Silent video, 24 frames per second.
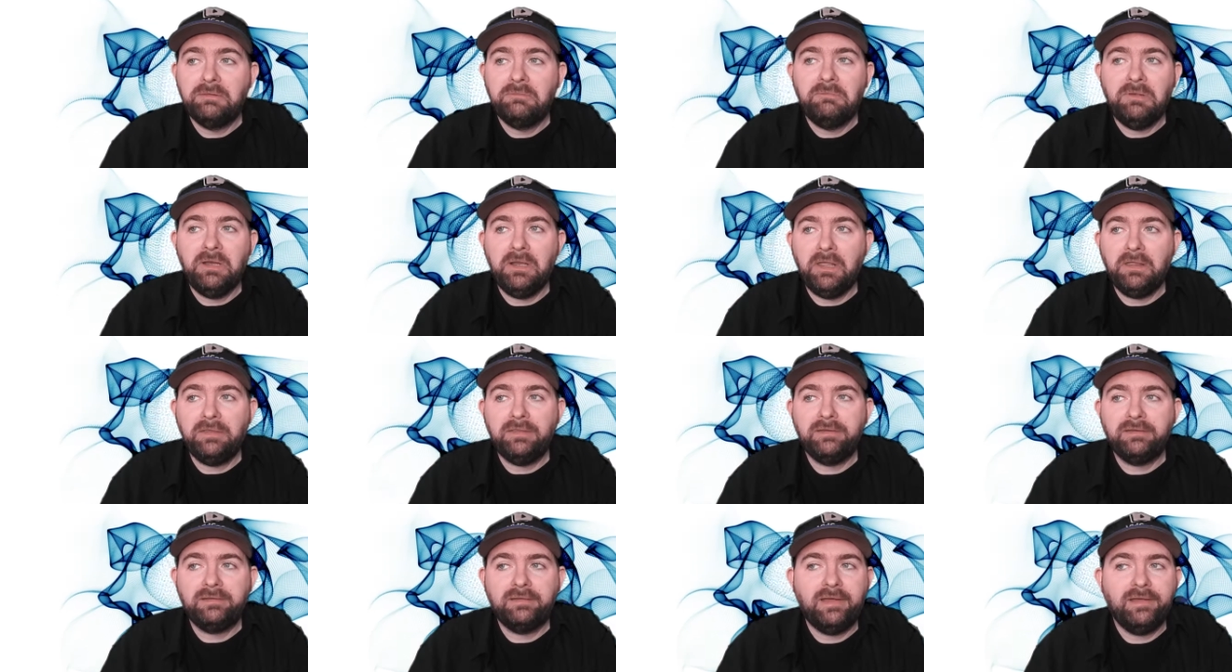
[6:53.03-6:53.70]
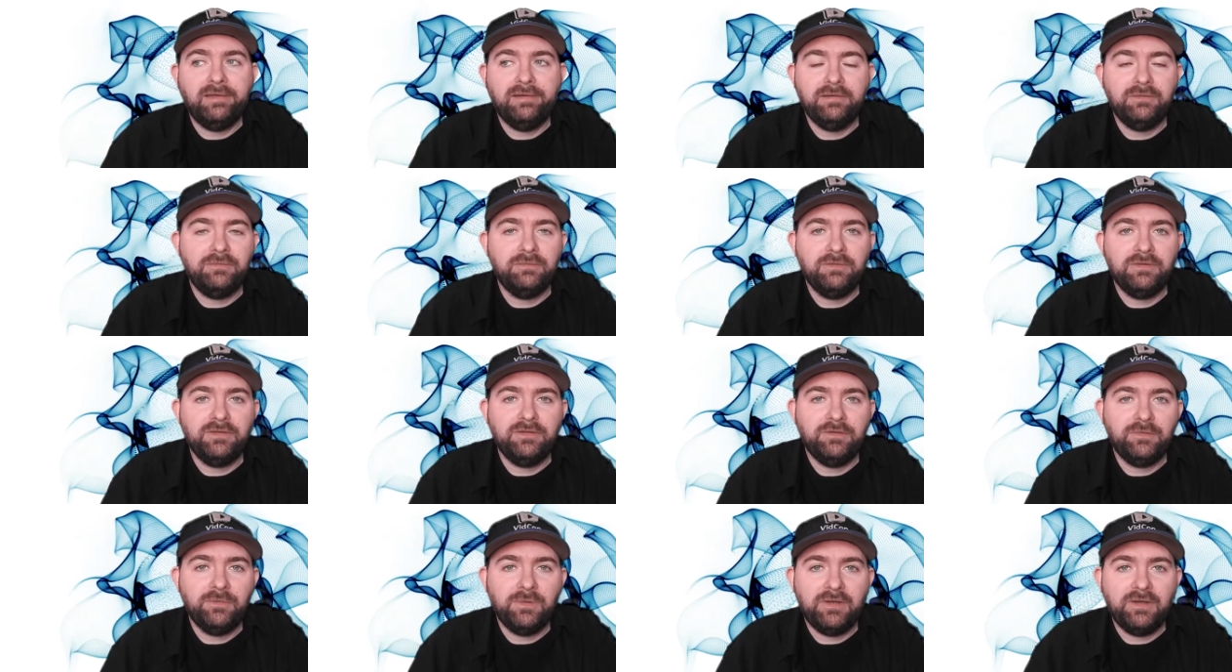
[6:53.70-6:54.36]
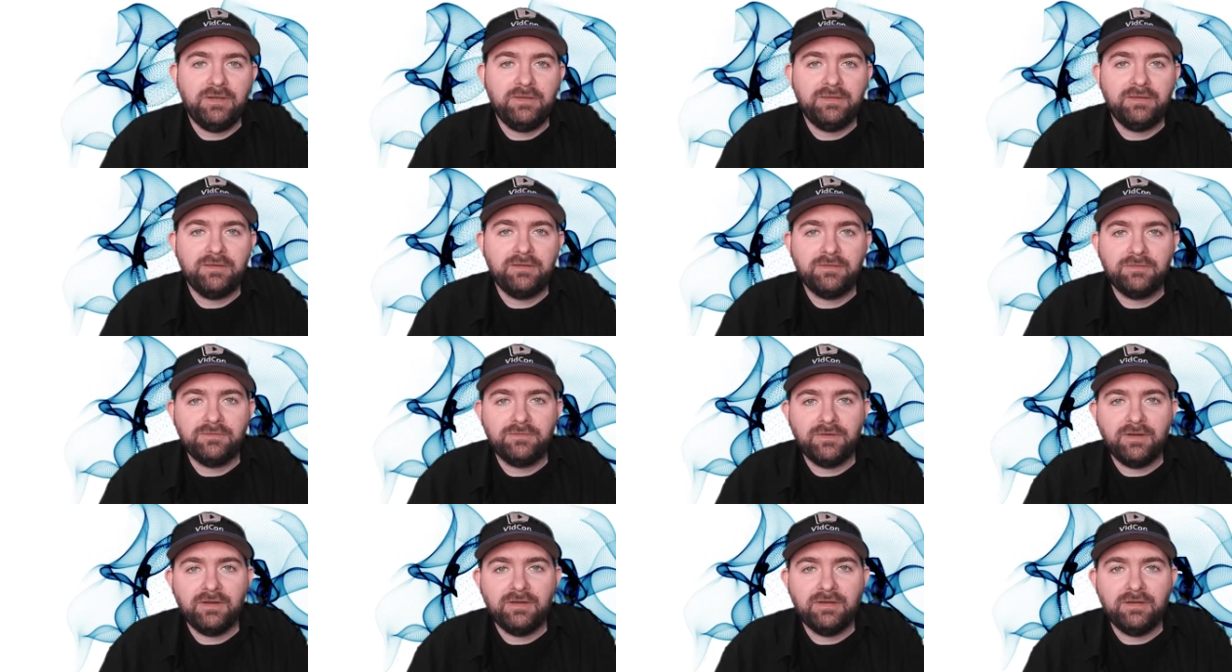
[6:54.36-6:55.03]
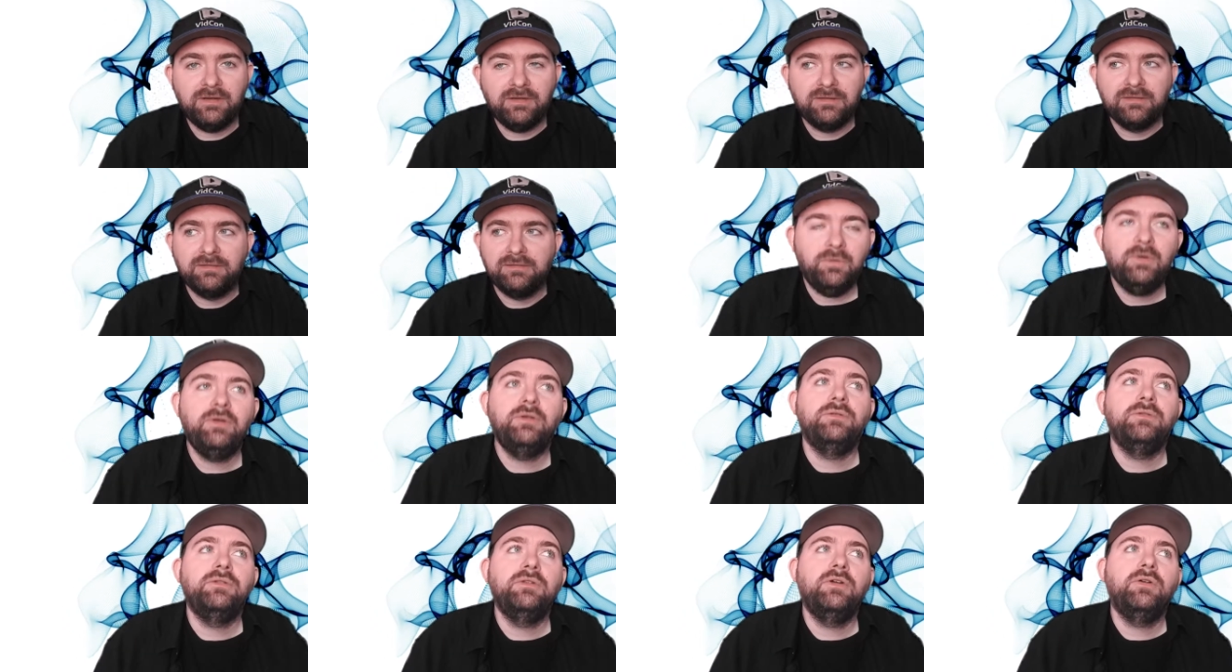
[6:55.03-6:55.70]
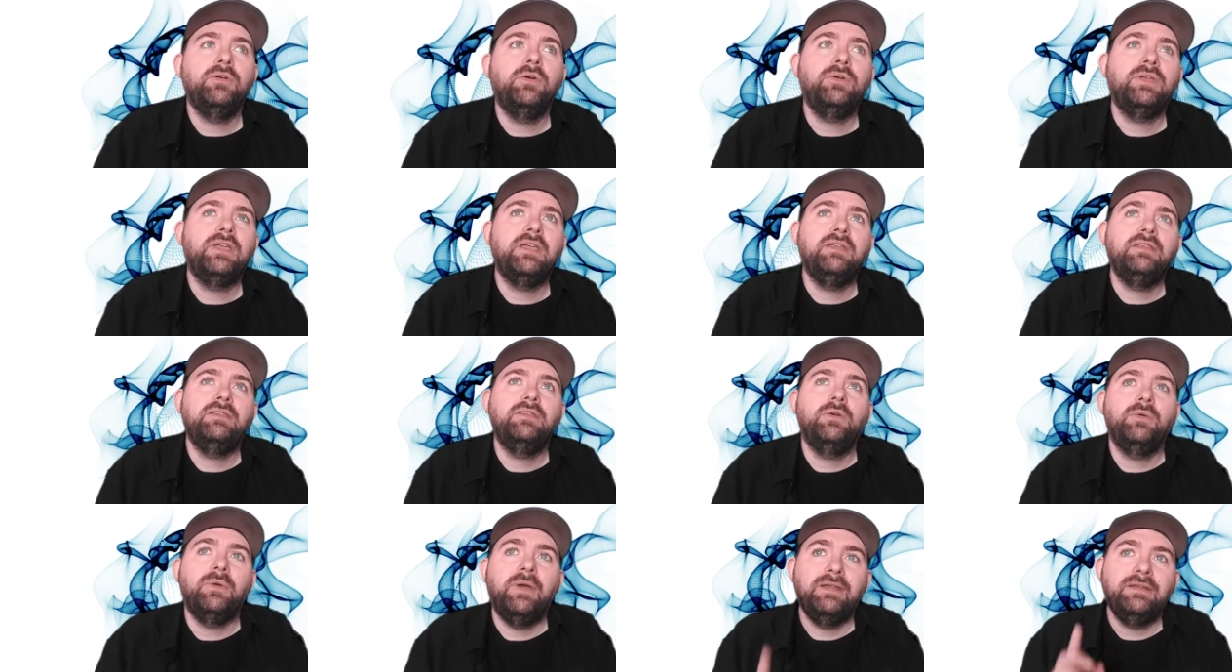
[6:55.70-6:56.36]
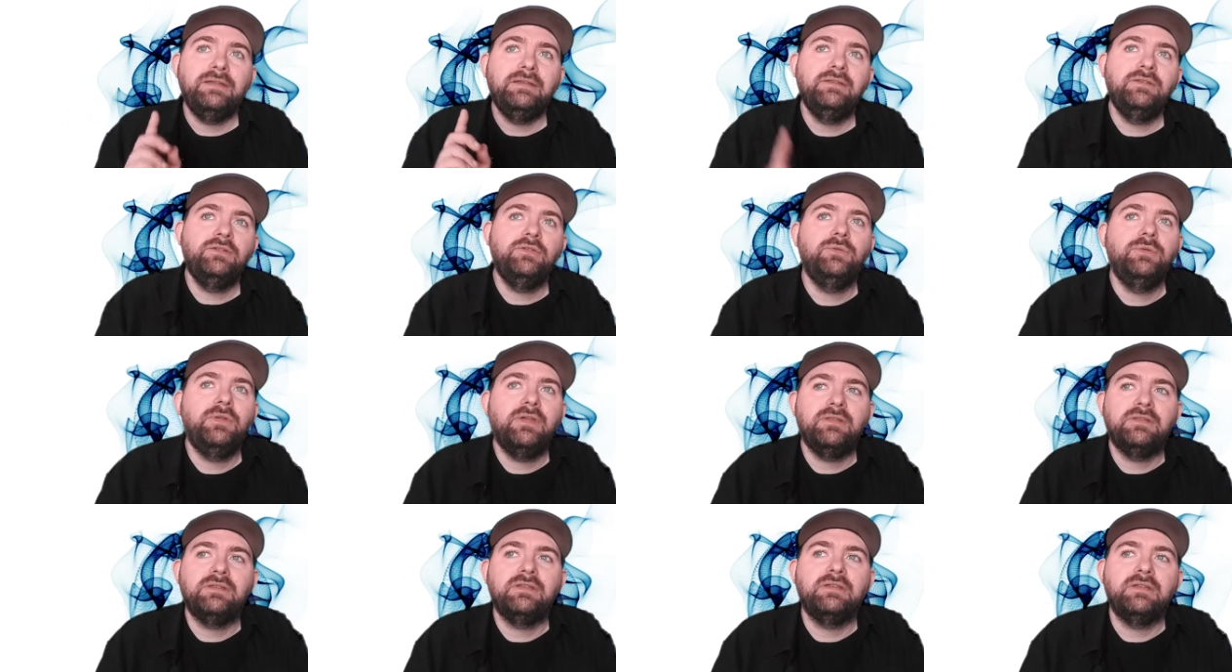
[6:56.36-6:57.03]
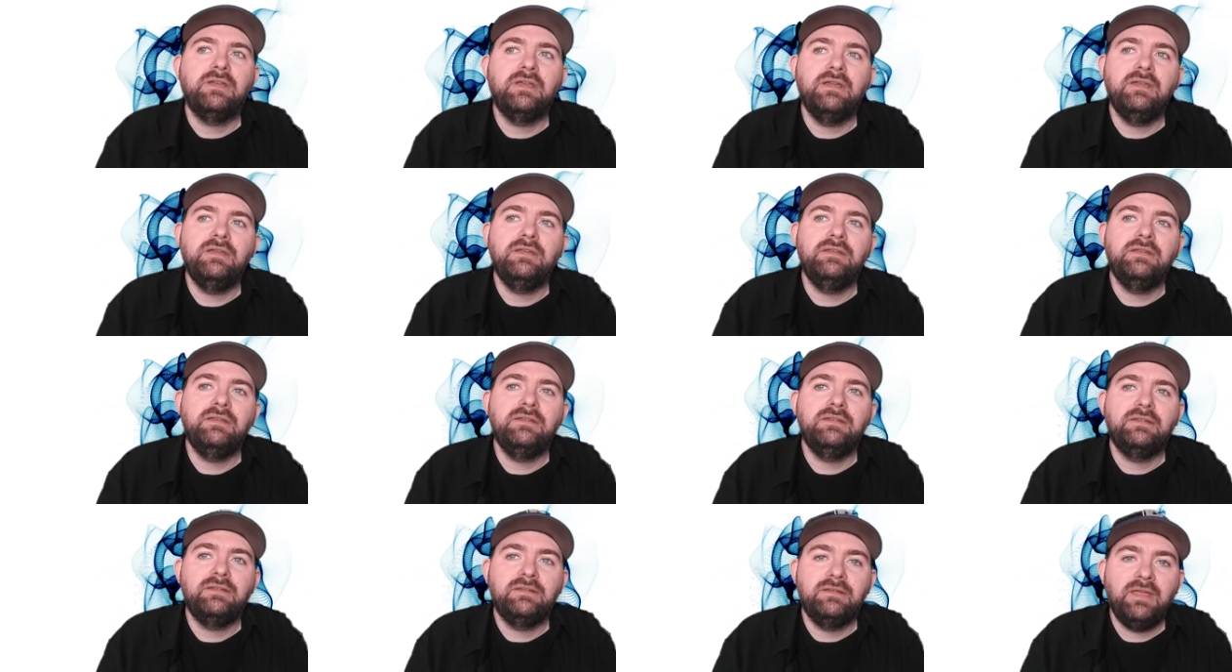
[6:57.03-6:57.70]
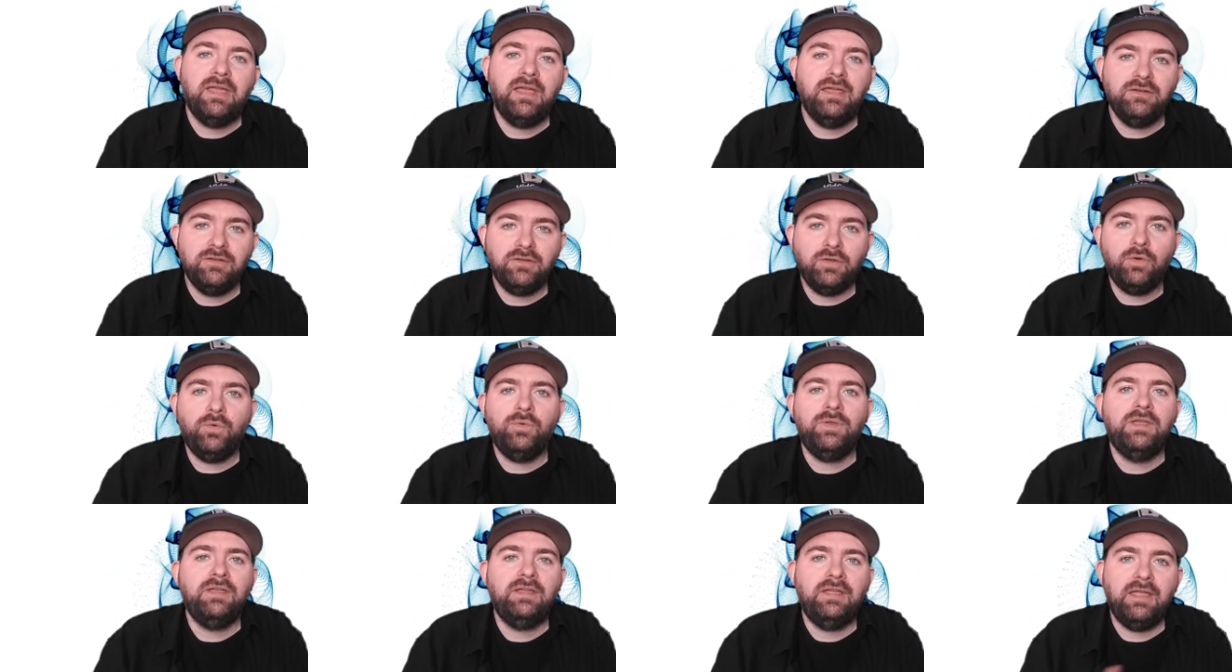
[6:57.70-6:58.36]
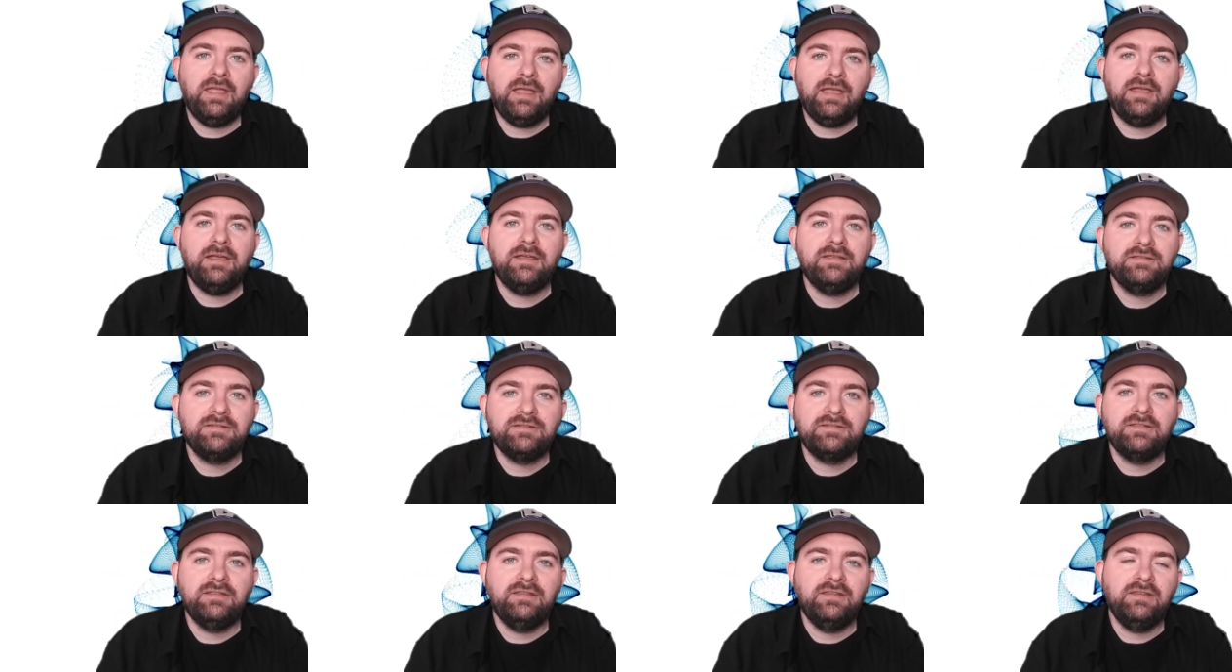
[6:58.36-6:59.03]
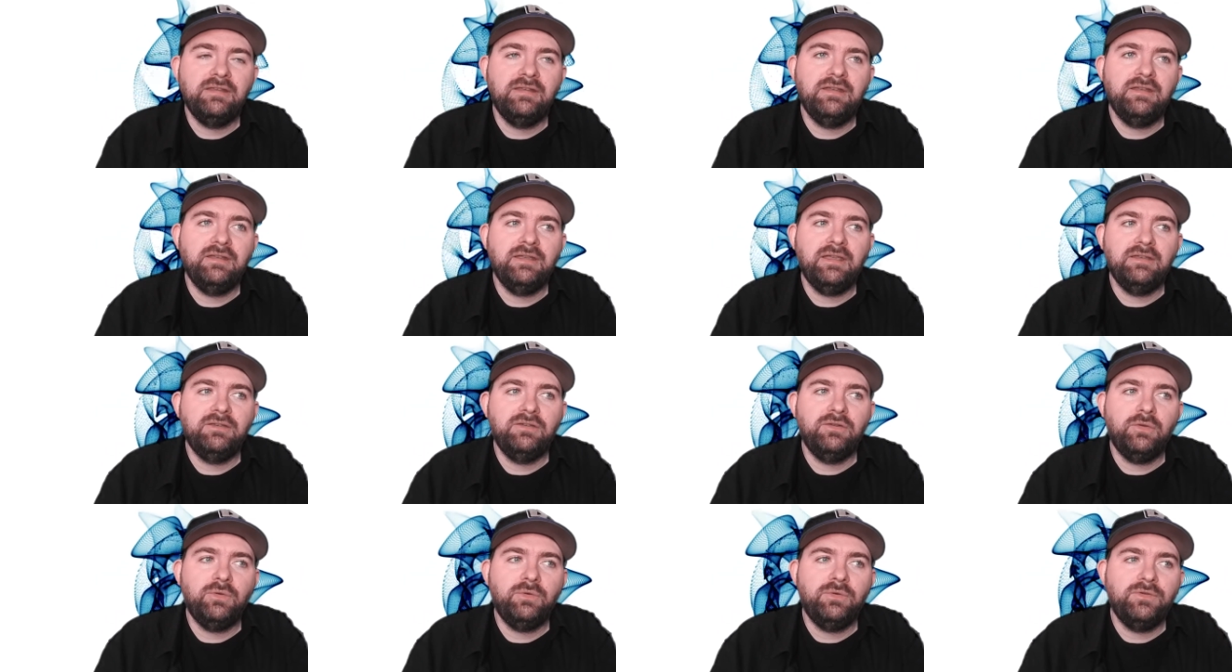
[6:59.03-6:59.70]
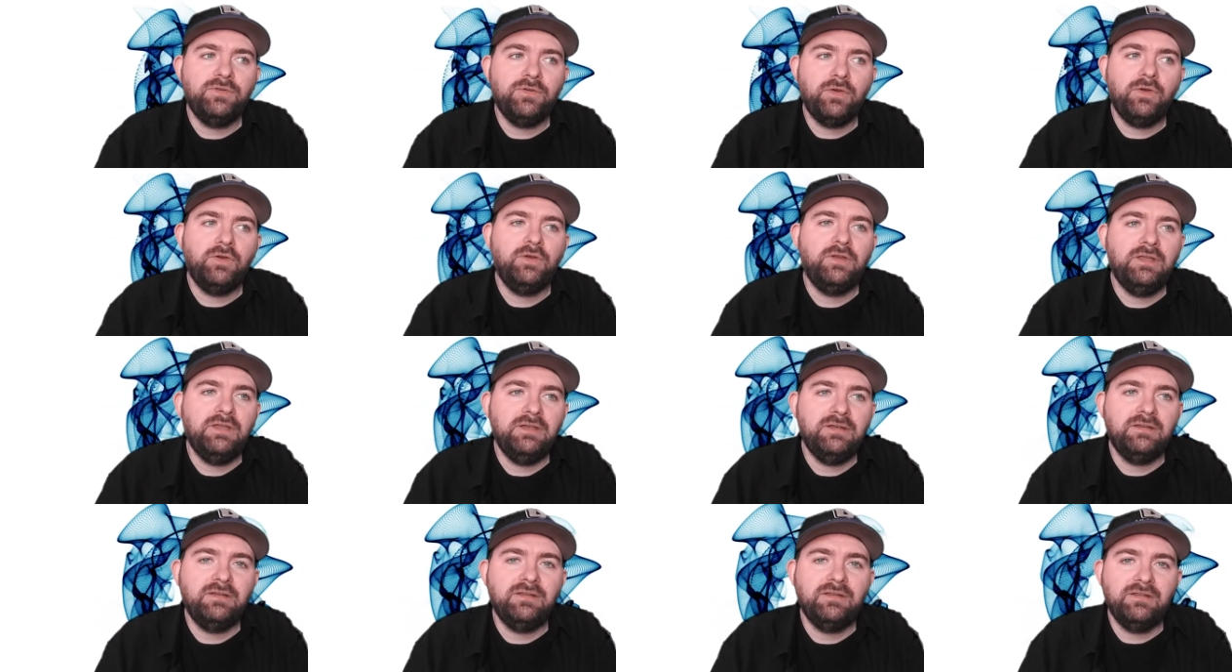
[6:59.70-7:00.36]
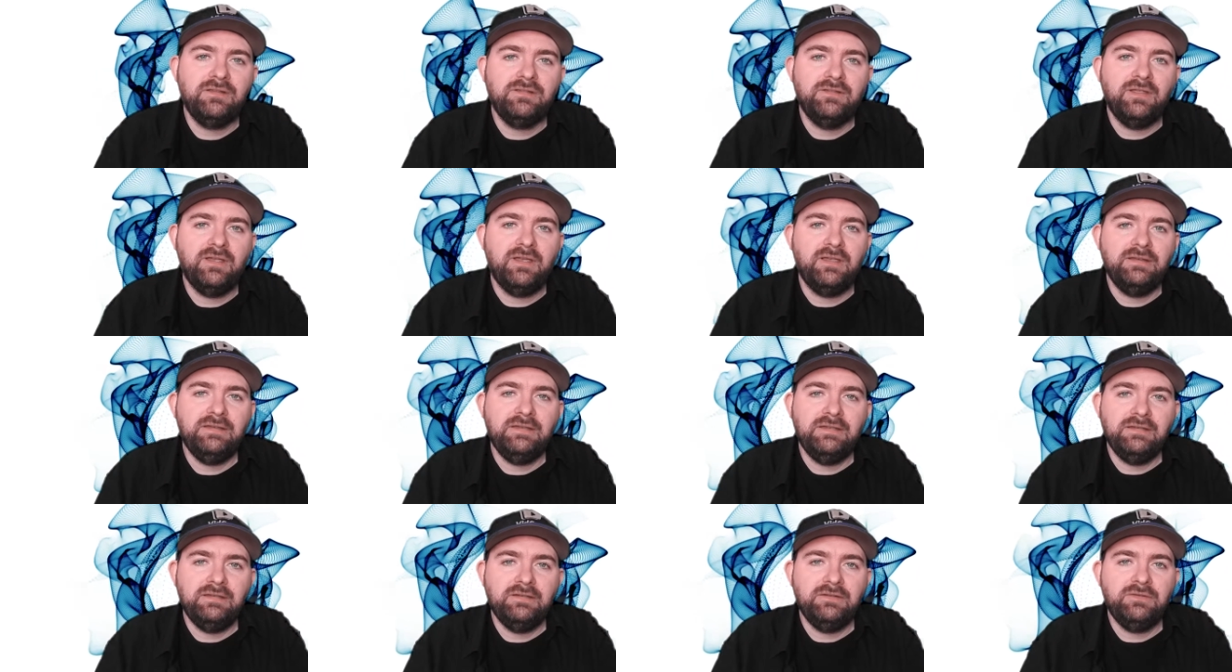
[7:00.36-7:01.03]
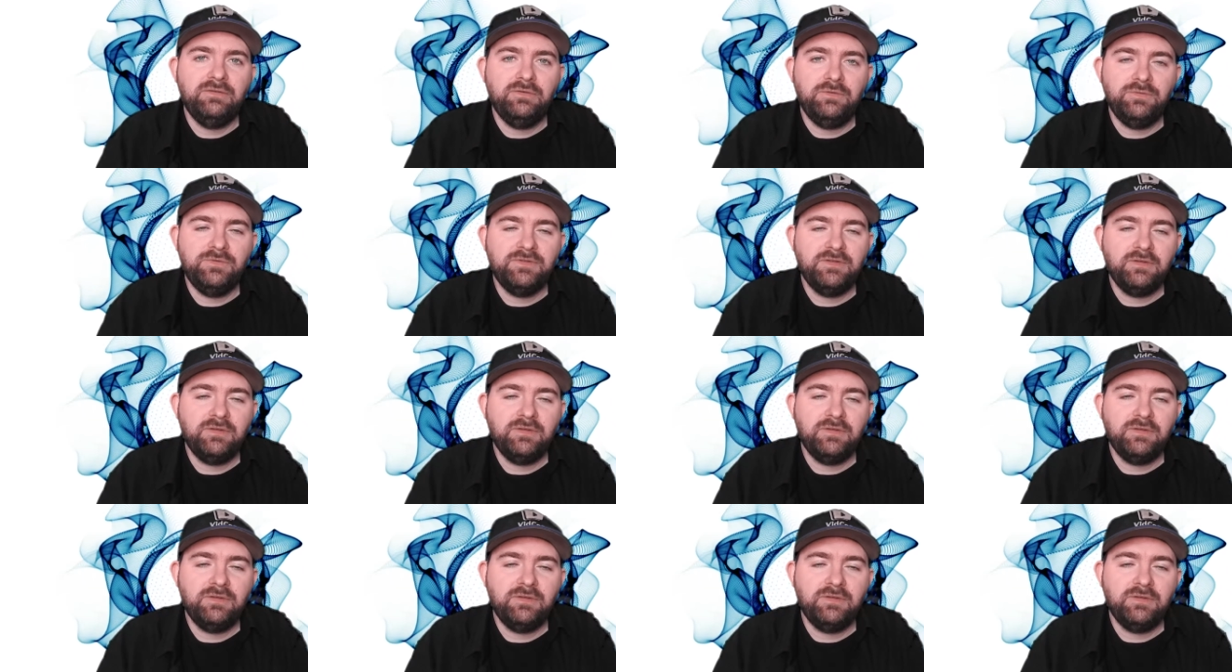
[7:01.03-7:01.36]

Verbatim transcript: Nothing. I didn't really do anything on Friday. Well, no, okay, no, I didn't do nothing. I had to go get gas, and then I had to go to Target because I needed new